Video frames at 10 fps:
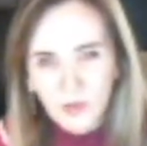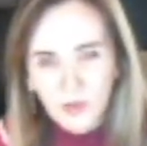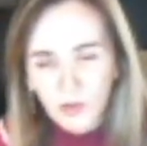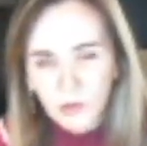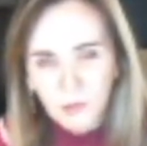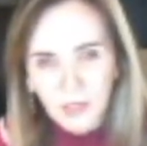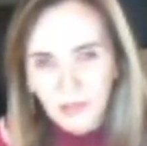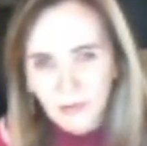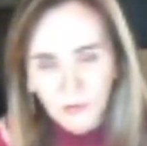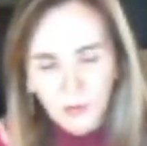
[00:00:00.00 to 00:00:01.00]
a skirt, but
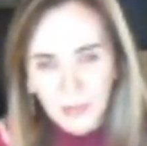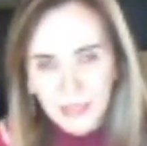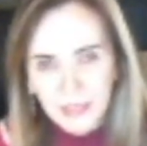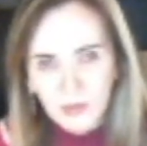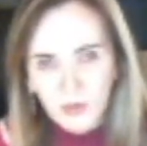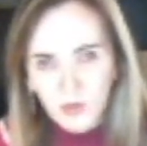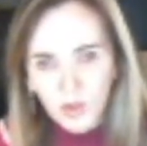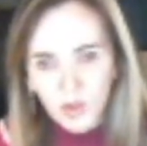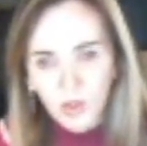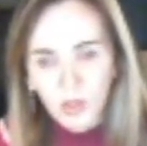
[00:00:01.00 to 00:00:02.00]
even if you're making a
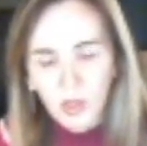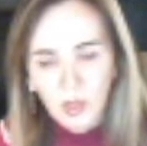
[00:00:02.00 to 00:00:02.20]
skirt,